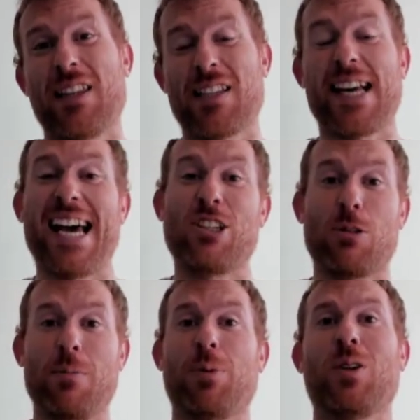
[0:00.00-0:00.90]
the text. You're
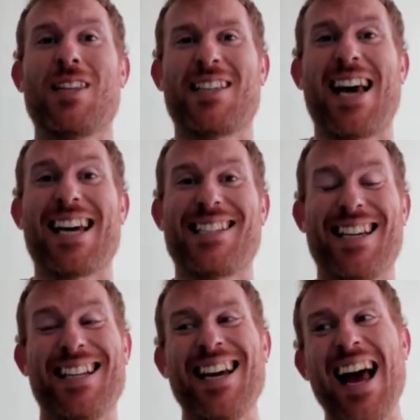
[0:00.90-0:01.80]
inputting the text
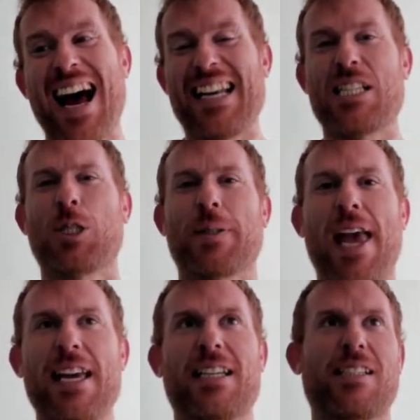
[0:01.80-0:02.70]
in and it's
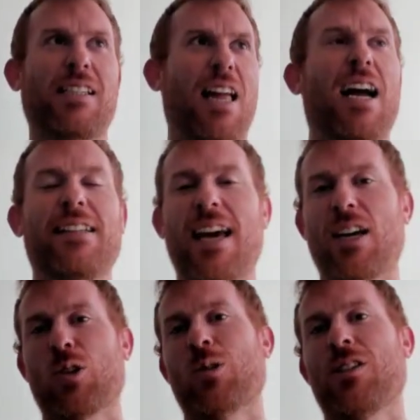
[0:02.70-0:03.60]
creating a slide
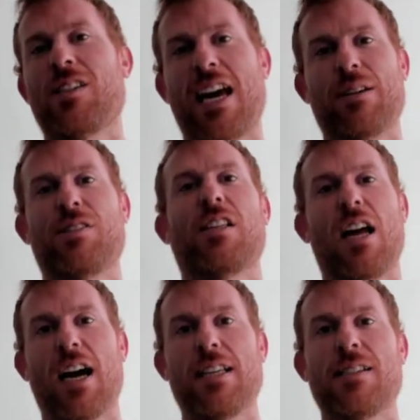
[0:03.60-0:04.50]
deck or a set of
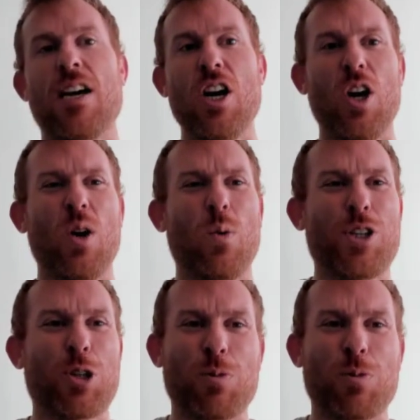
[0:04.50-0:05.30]
slides which are